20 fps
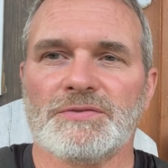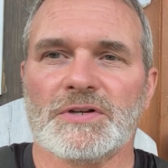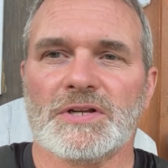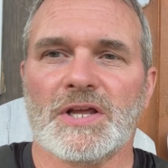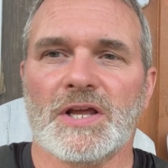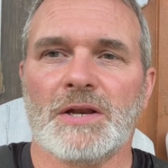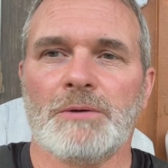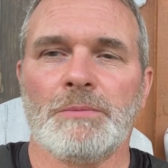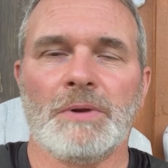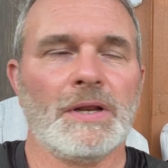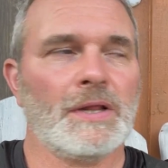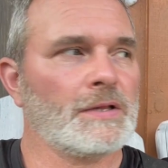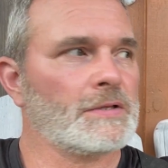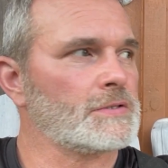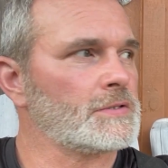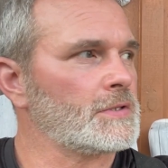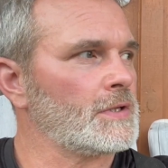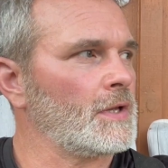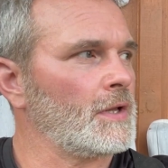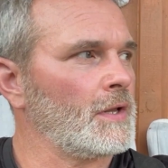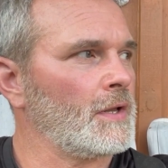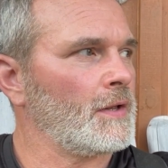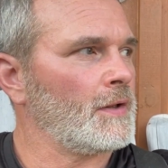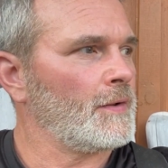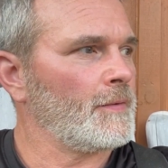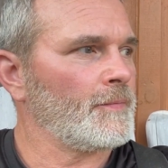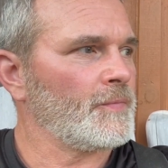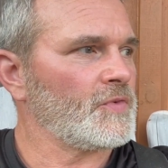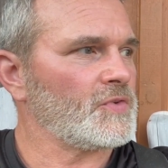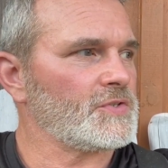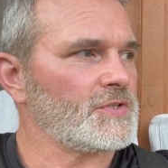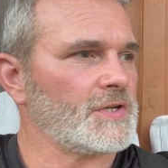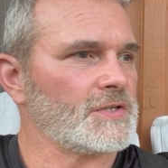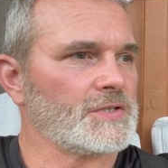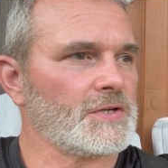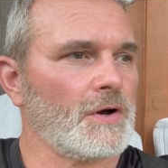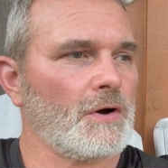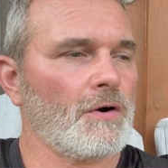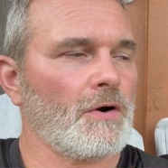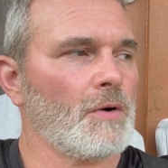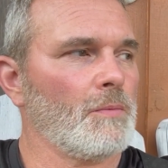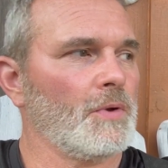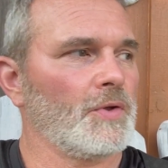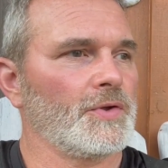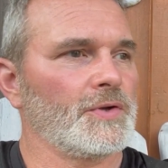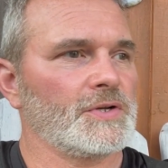for 10 minutes. It's just horrible.